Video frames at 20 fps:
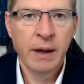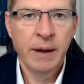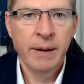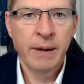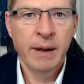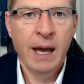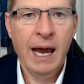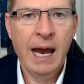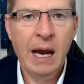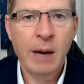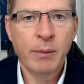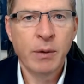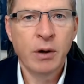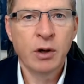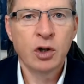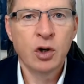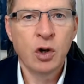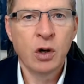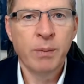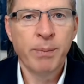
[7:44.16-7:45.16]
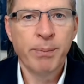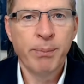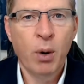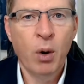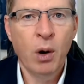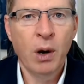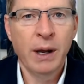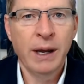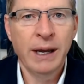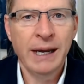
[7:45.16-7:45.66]
how much you can
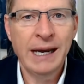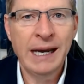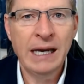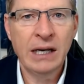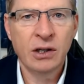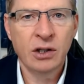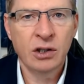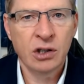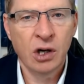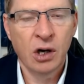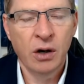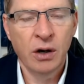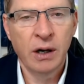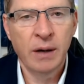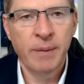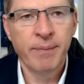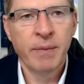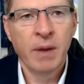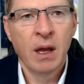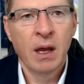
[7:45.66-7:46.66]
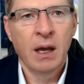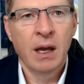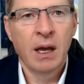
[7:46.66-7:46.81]
pull at each time.